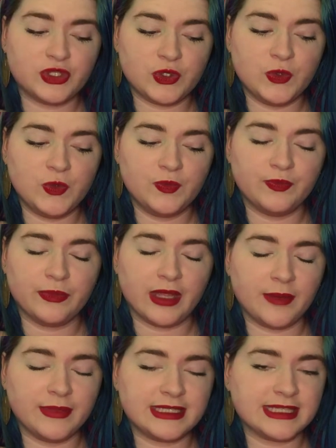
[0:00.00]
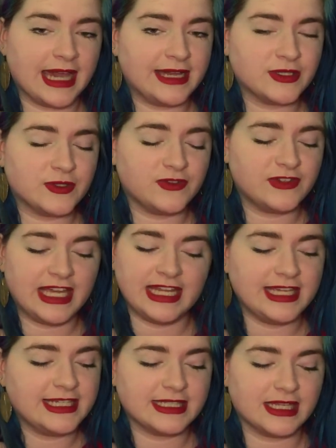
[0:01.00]
too, can be scattered very
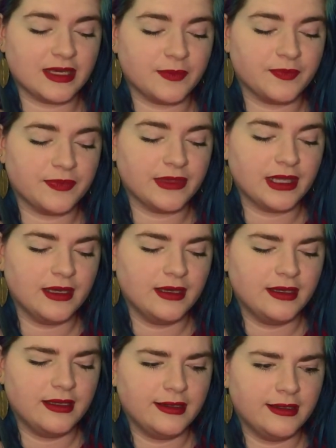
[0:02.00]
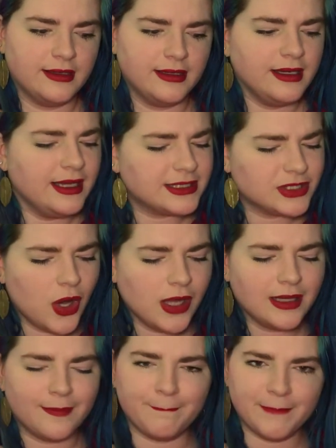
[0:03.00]
easily. It's all
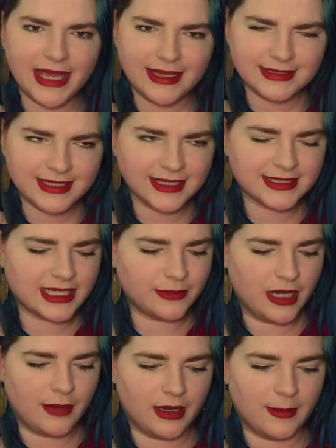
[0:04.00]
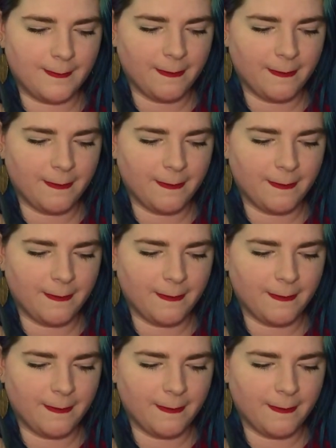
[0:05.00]
amazing, said Mama.